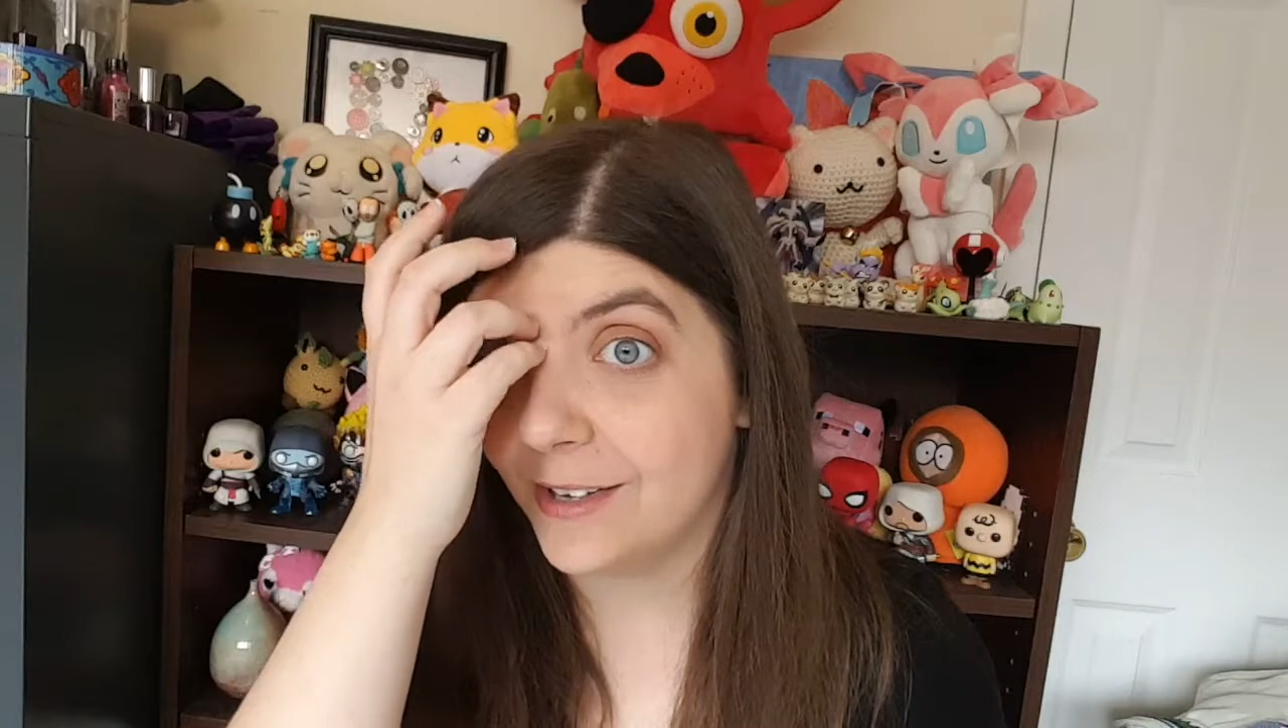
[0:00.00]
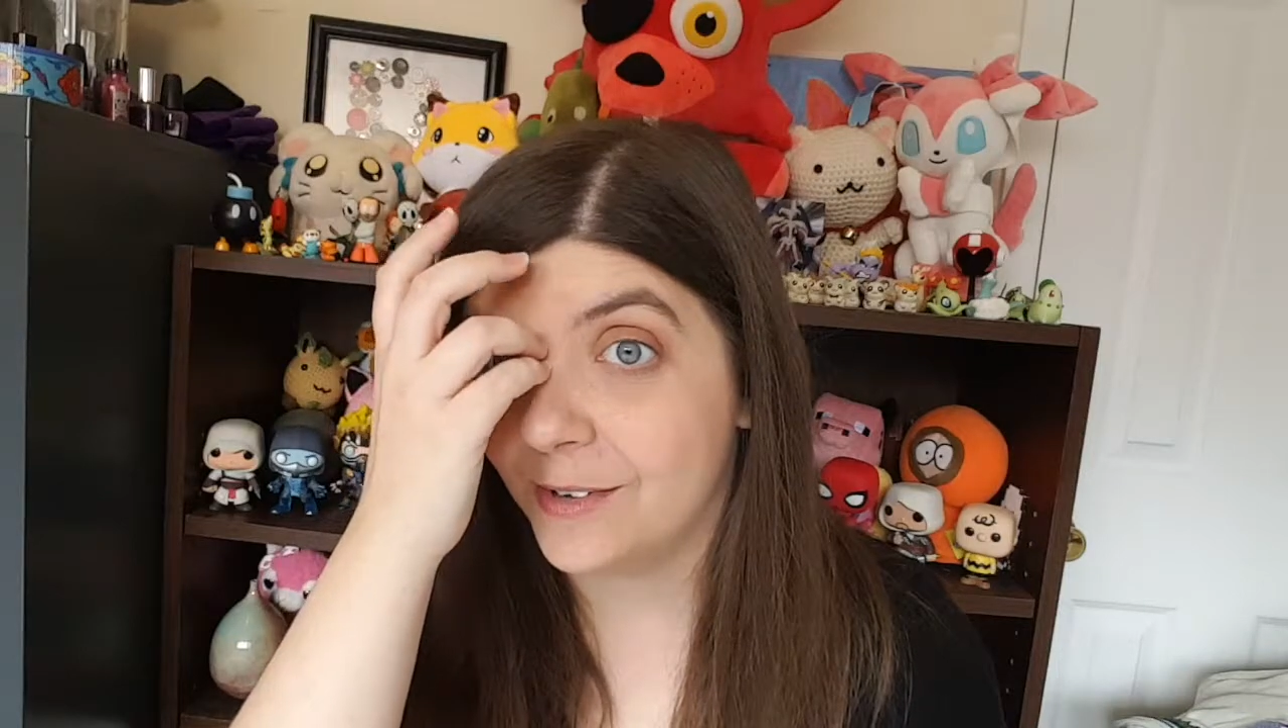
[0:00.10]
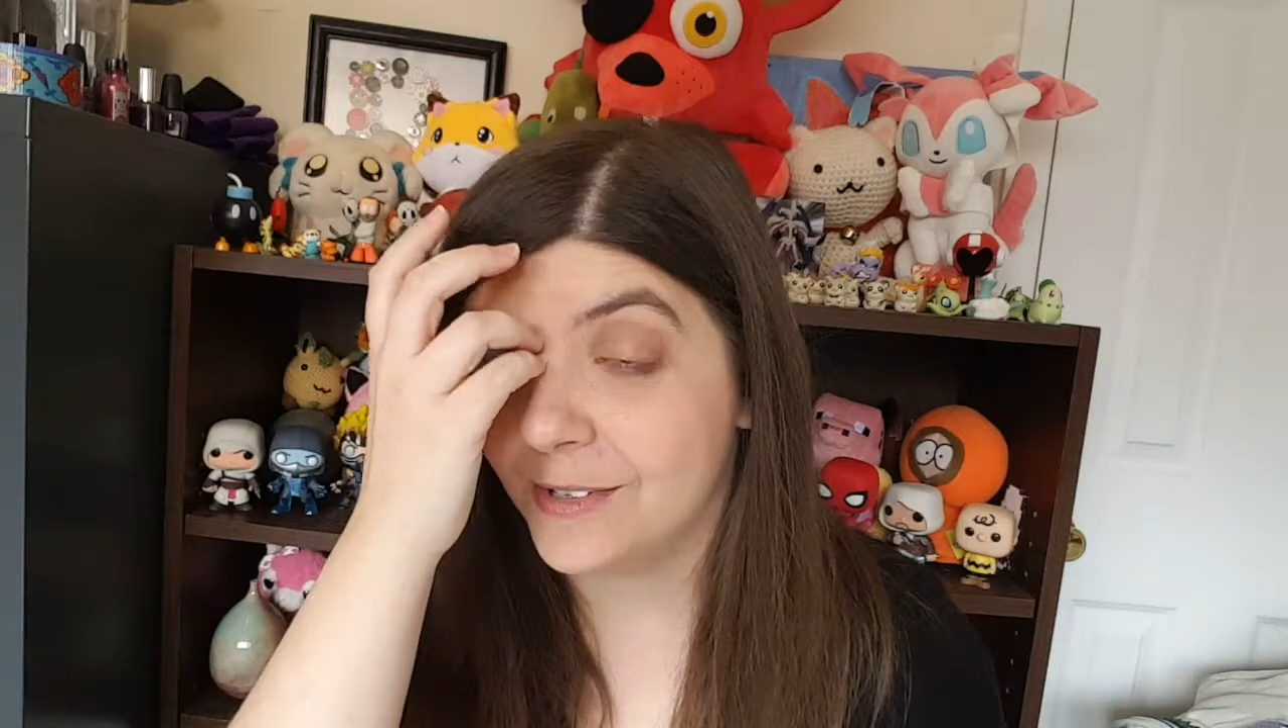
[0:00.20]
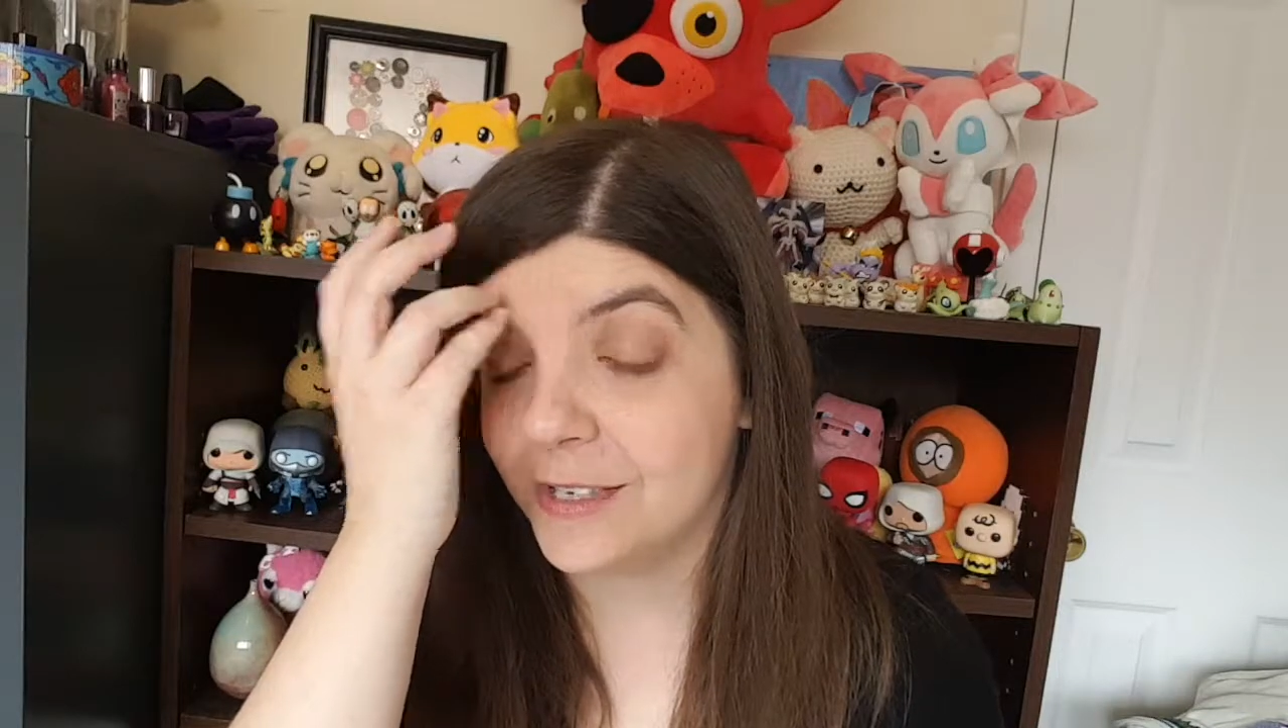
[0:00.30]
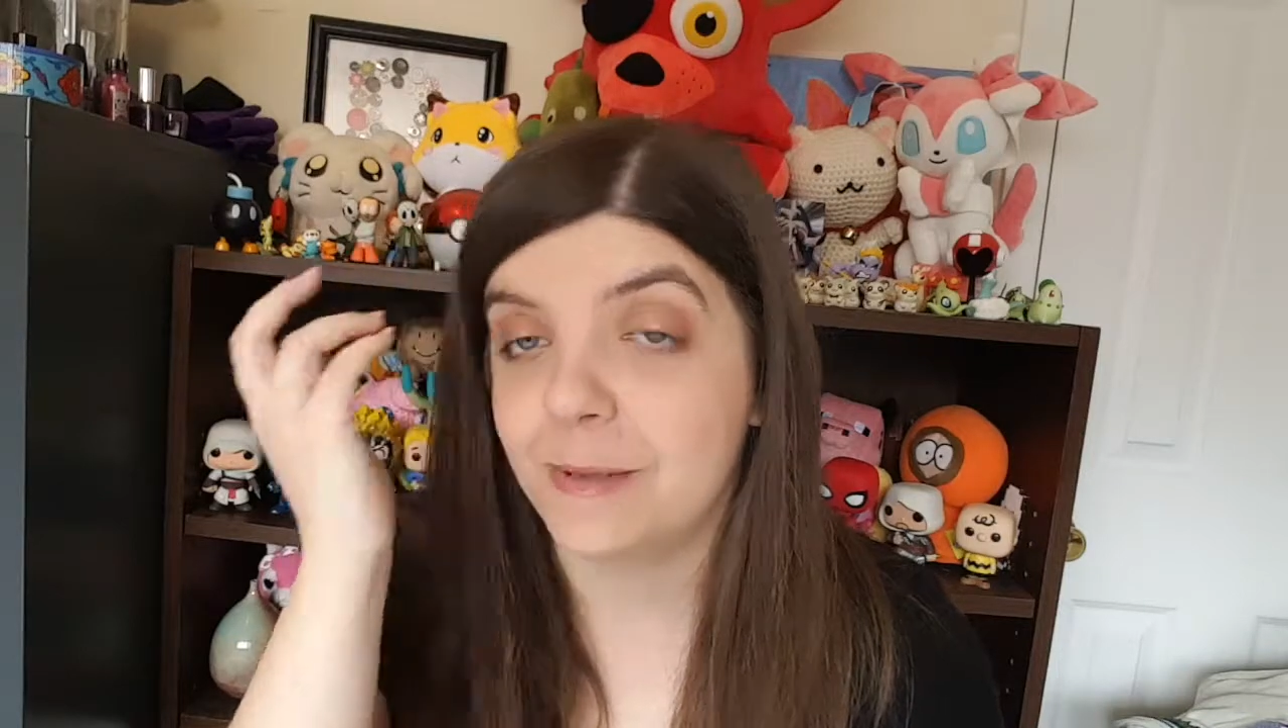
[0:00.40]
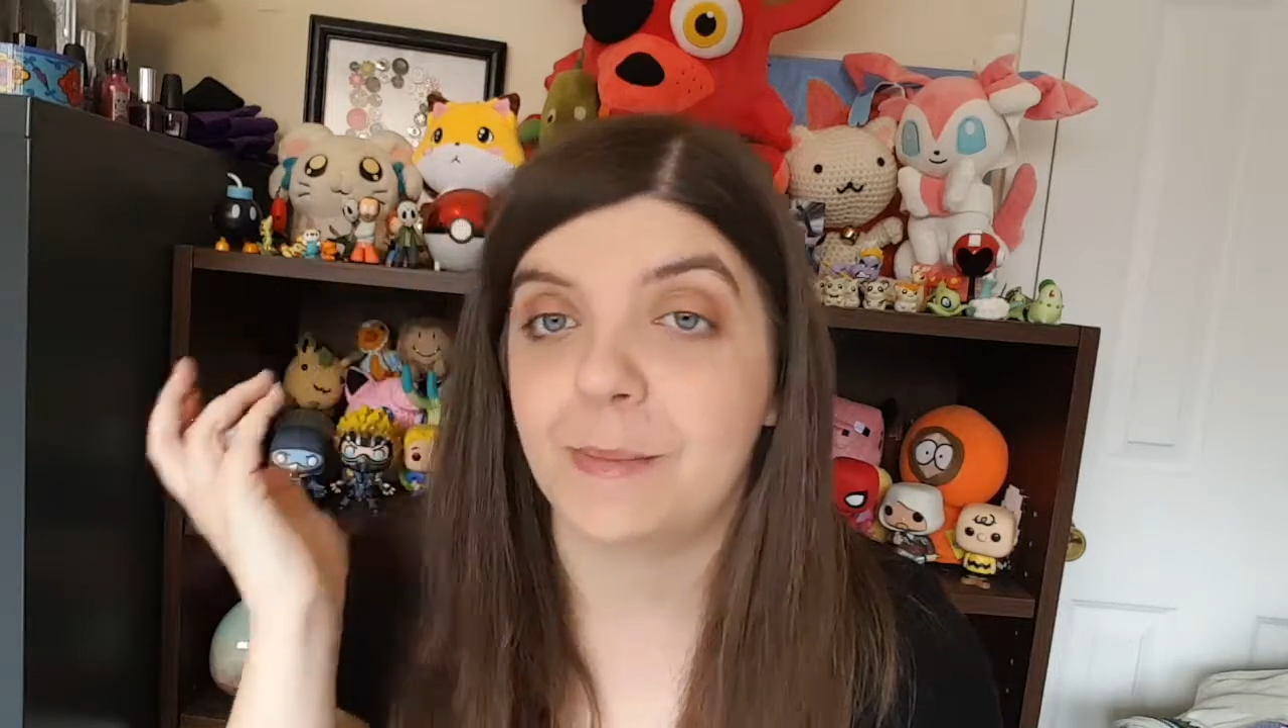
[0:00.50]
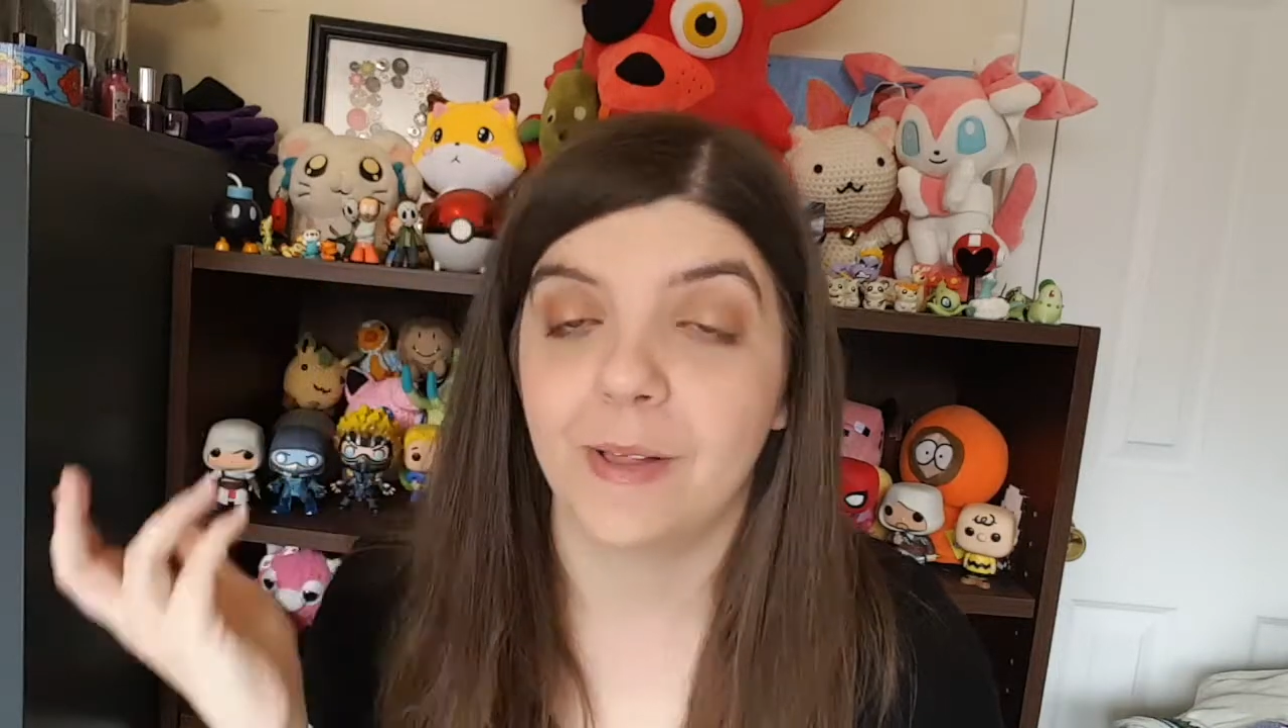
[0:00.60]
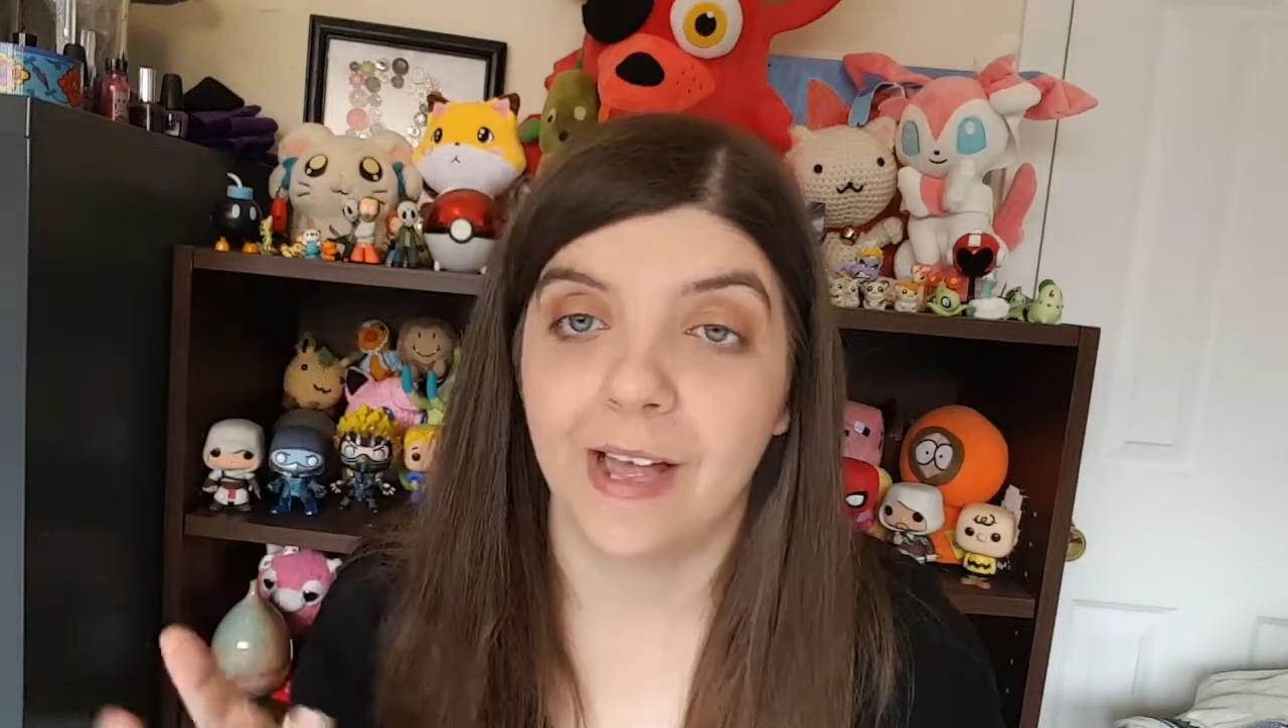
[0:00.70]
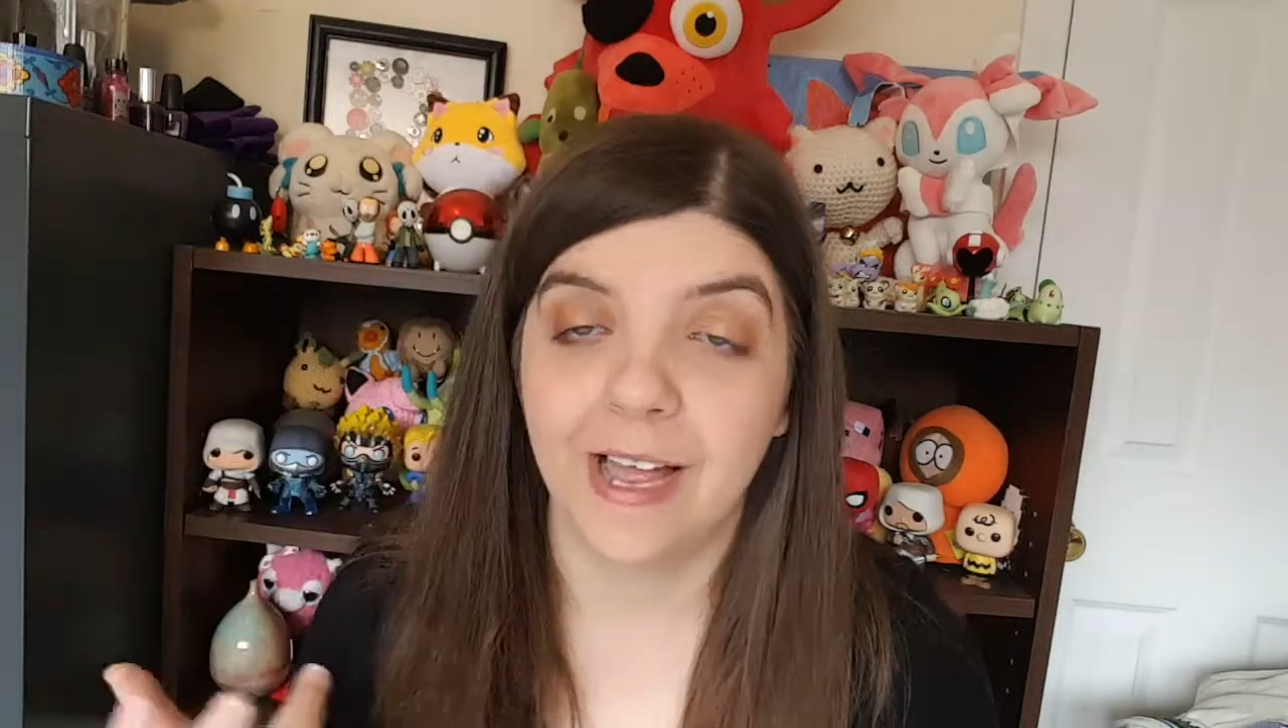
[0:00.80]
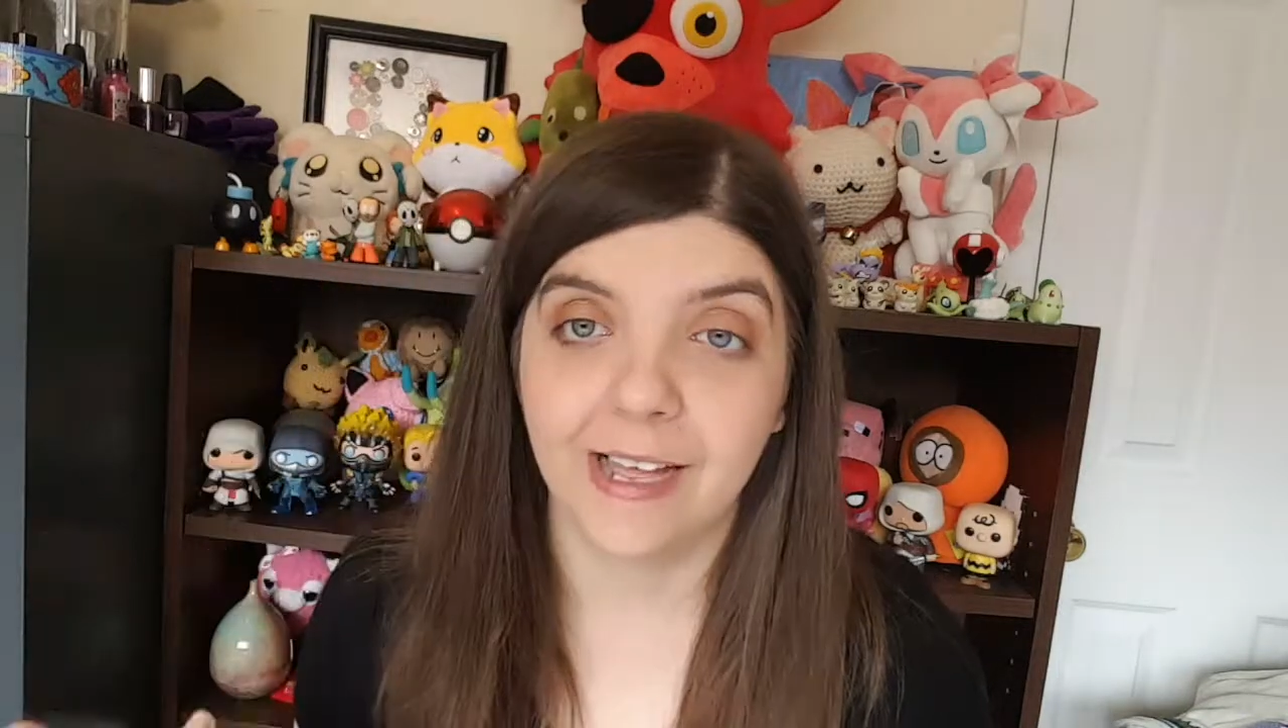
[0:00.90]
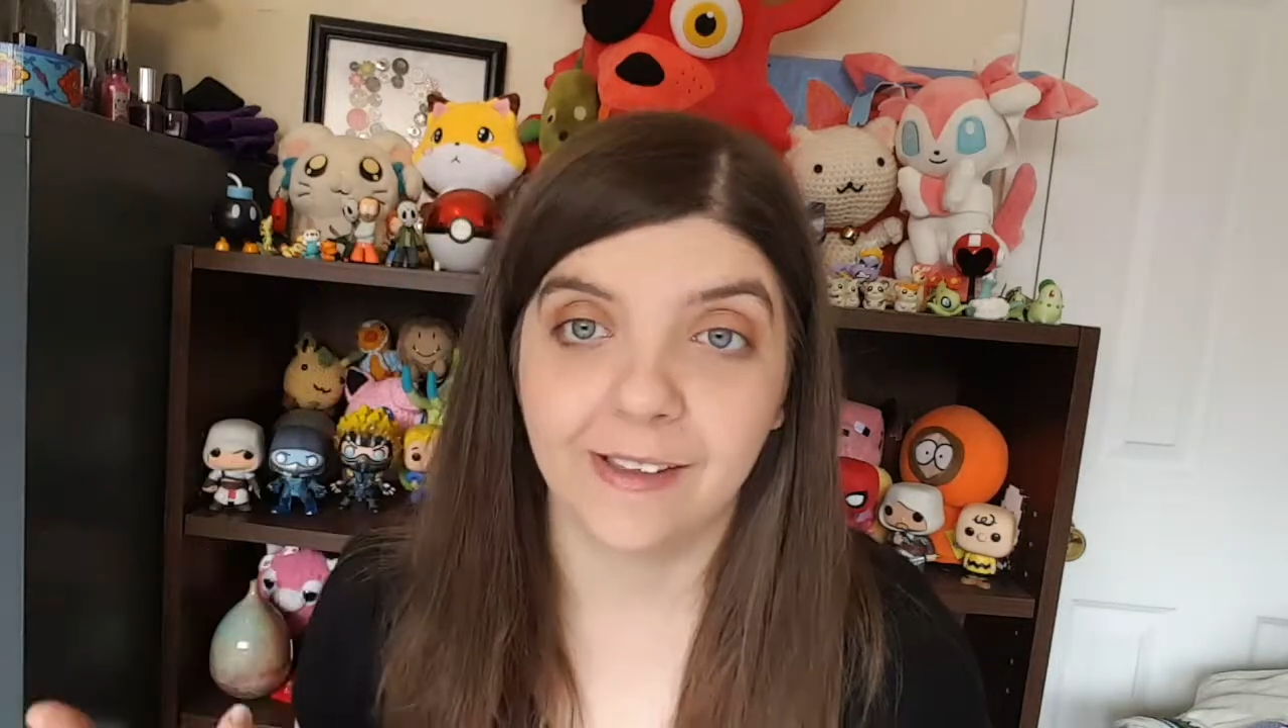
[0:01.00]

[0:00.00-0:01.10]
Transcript: who's gonna be playing